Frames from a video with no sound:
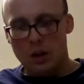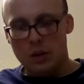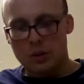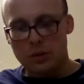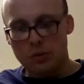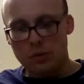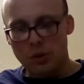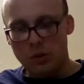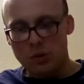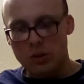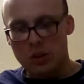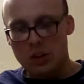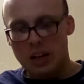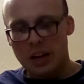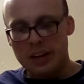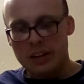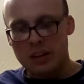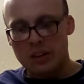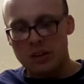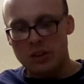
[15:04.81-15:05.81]
Do not
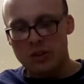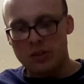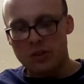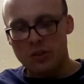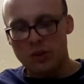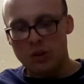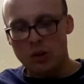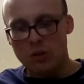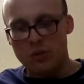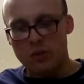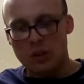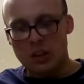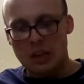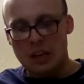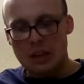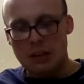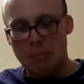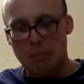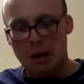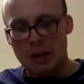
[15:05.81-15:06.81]
slander a servant to
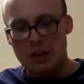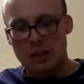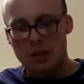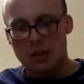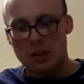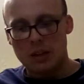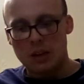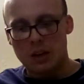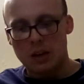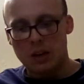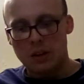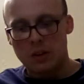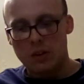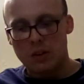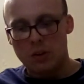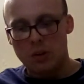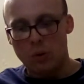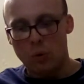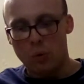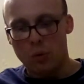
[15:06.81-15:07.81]
his master,
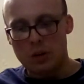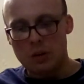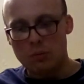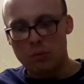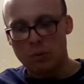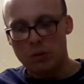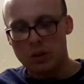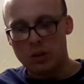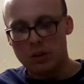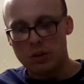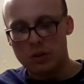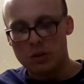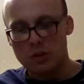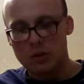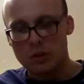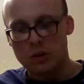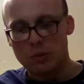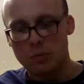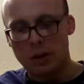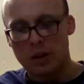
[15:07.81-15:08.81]
or he will
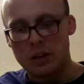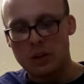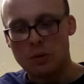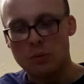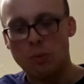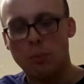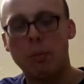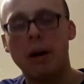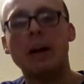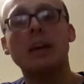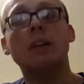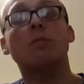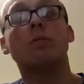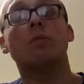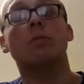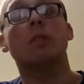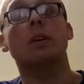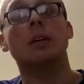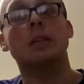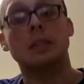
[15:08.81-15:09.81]
curse you, and you will pay
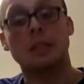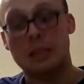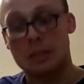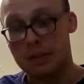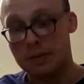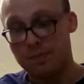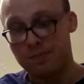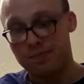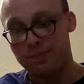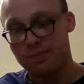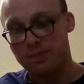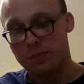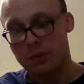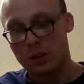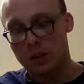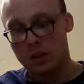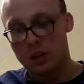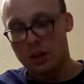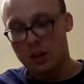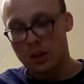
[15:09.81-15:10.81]
for it.
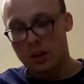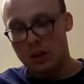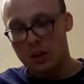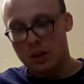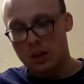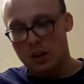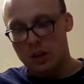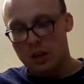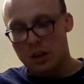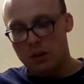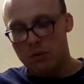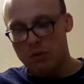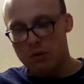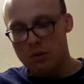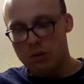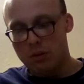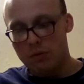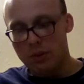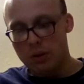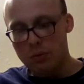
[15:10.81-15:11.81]

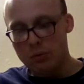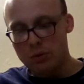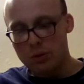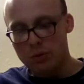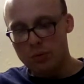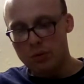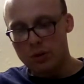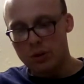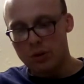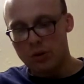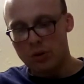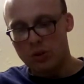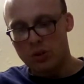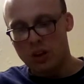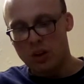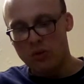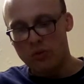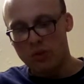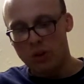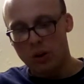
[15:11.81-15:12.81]
There are those who curse
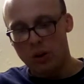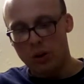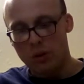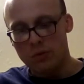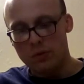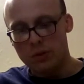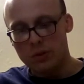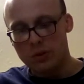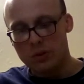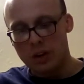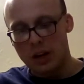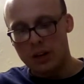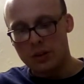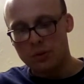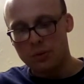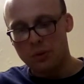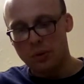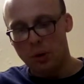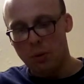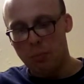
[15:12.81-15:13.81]
their fathers and
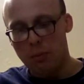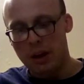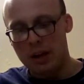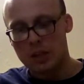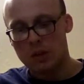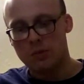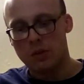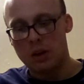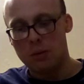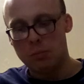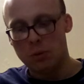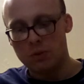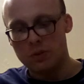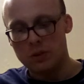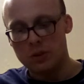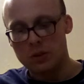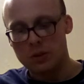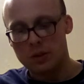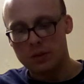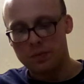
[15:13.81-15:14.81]
do not bless their
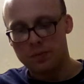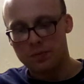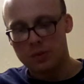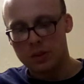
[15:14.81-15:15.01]
mothers.